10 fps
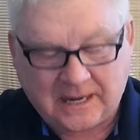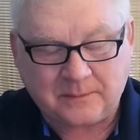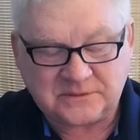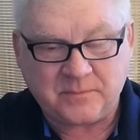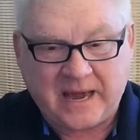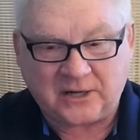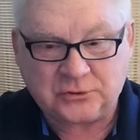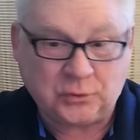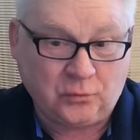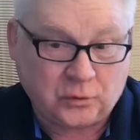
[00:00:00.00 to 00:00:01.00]
comes
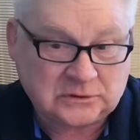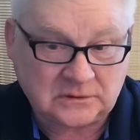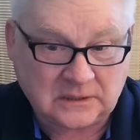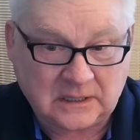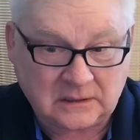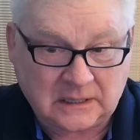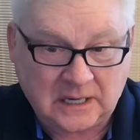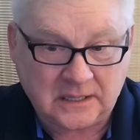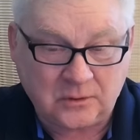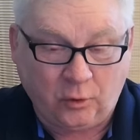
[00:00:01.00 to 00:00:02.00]
back to what uh,
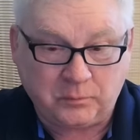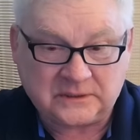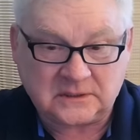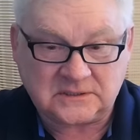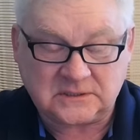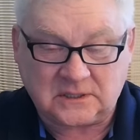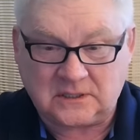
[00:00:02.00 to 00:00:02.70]
i opened this uh,